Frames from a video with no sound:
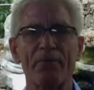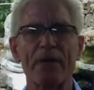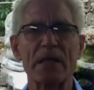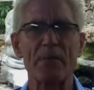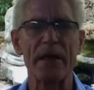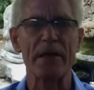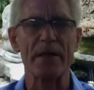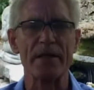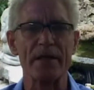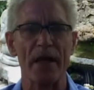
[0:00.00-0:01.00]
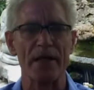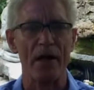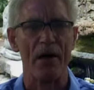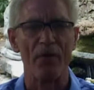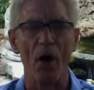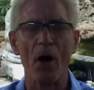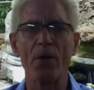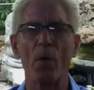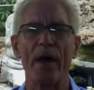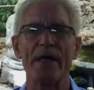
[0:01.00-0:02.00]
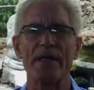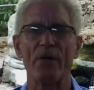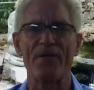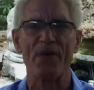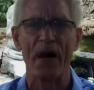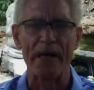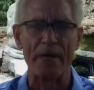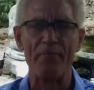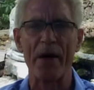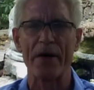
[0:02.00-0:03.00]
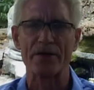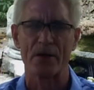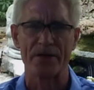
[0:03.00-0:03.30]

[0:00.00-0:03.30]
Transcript: brings me into this idea of all the ways that we find to punish